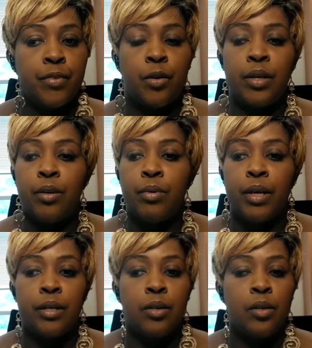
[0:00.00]
on a
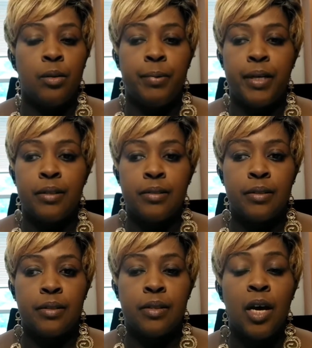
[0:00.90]
regular
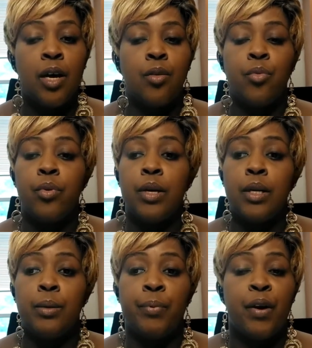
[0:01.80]
basis.
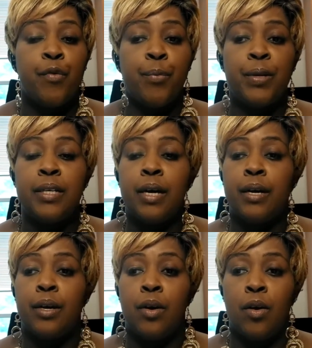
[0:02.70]
Really, preferably
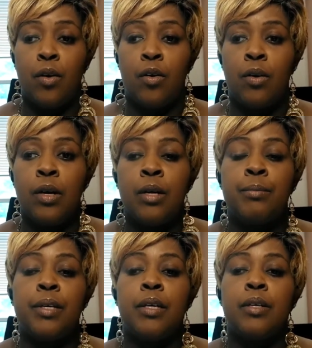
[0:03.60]
not at all,
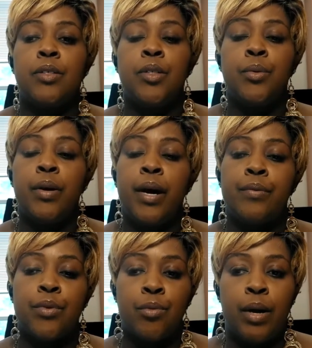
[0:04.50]
because you will
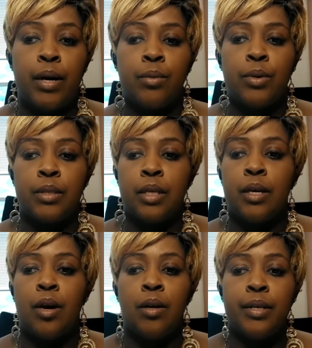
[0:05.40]
have to write what they
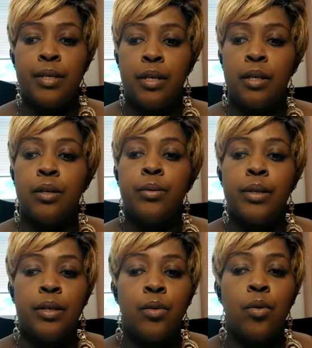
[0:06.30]
call an
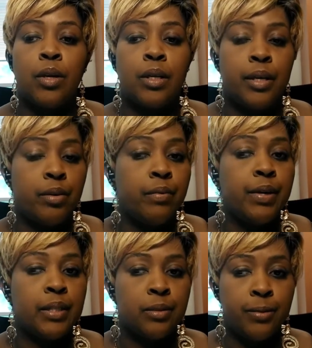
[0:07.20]
LOE, or a letter of
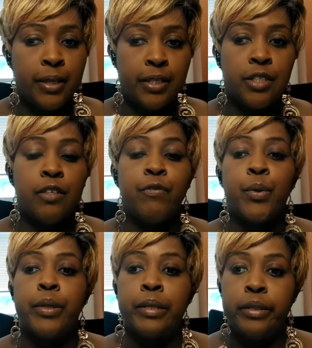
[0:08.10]
explanation,
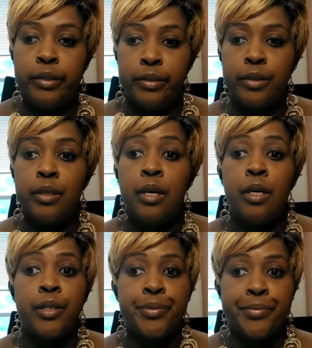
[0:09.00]
for each
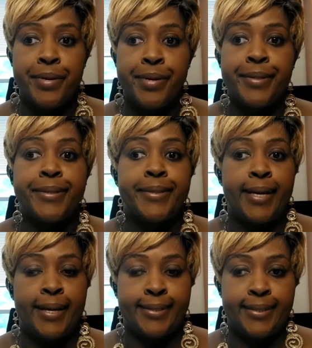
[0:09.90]

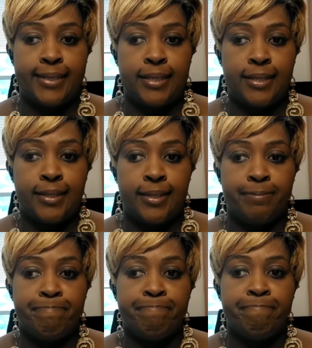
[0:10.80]
transaction.
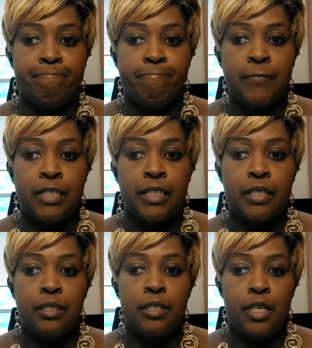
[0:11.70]

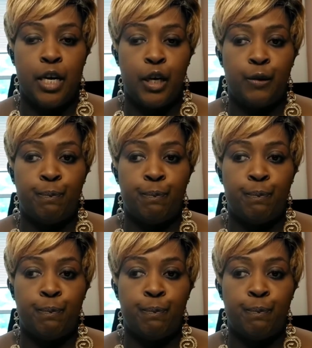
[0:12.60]
Yeah.